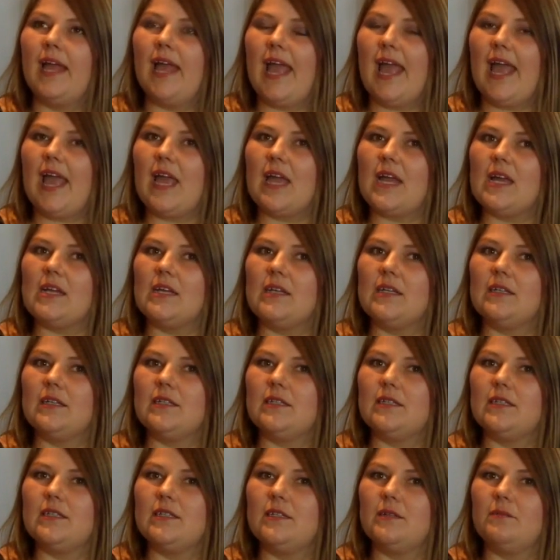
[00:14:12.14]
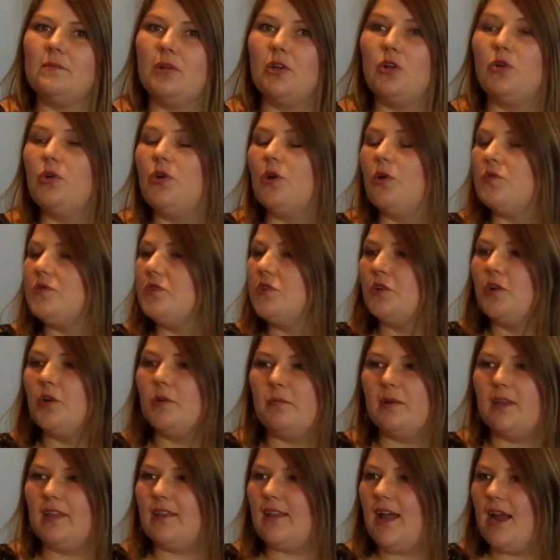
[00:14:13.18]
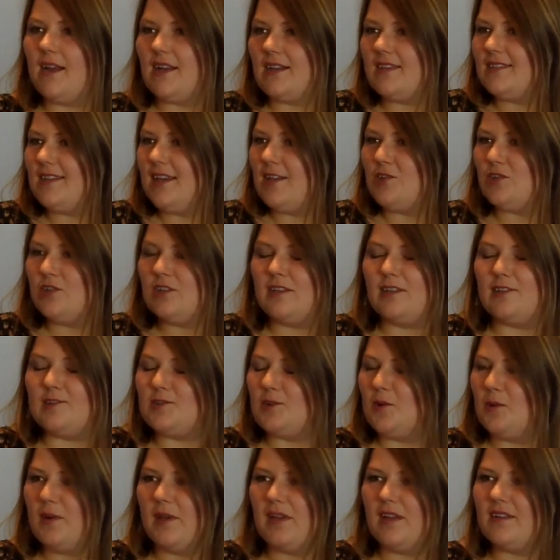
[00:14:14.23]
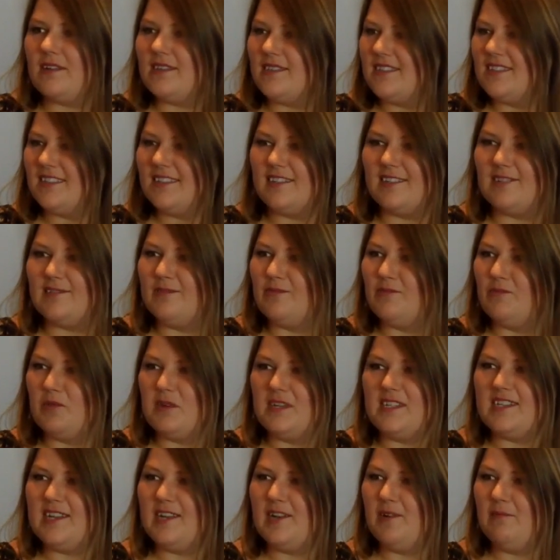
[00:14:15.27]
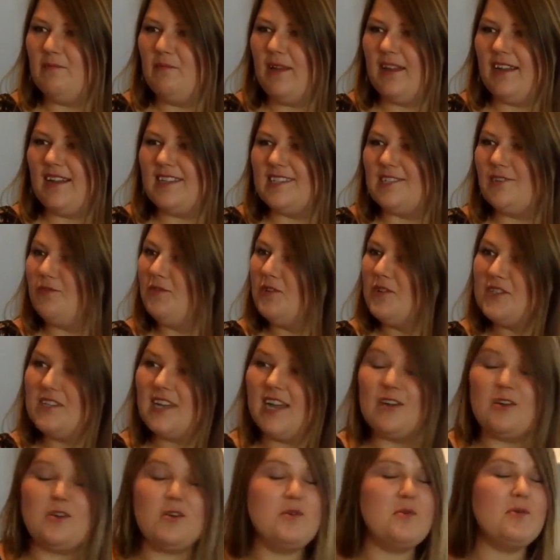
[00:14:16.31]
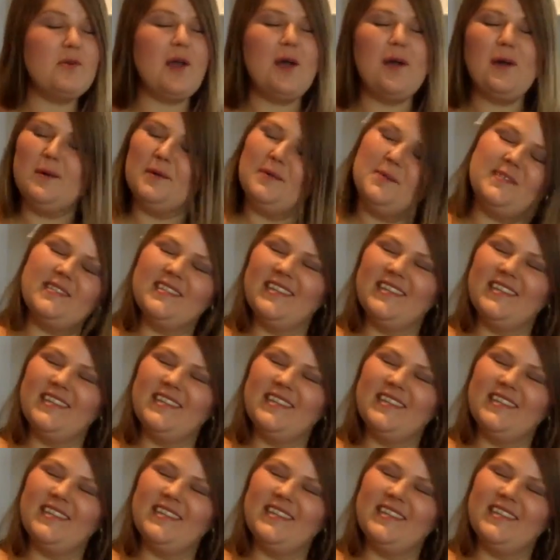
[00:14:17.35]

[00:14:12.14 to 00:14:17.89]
But who knows? There could be a line extension that's going into retail, like a different type. Who knows?